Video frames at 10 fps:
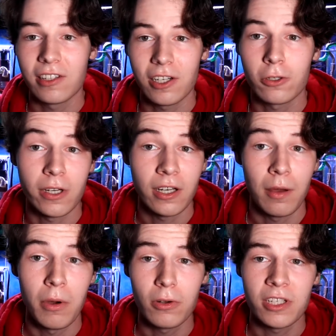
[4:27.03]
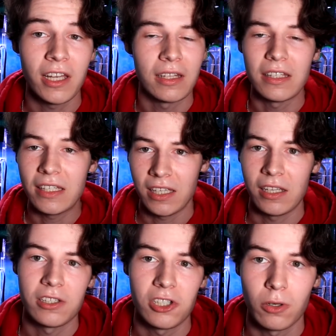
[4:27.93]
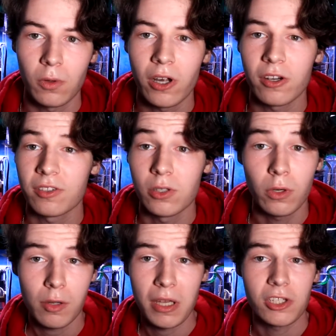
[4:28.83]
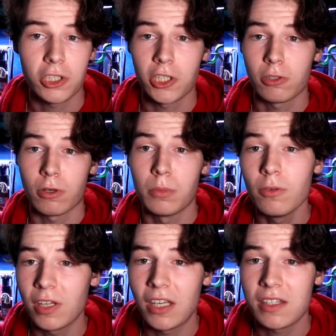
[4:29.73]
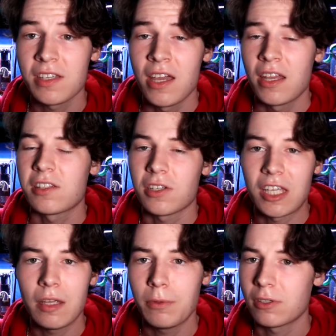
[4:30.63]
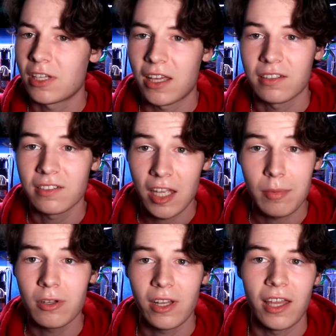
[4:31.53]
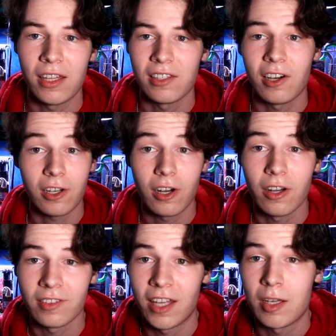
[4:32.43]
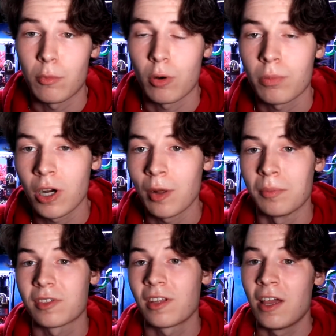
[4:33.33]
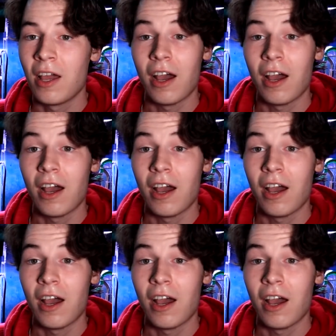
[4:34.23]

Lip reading: going to create ammonia and leak it into your water, so you want to make sure you're removing it to keep your tank stable and not cause any more problems.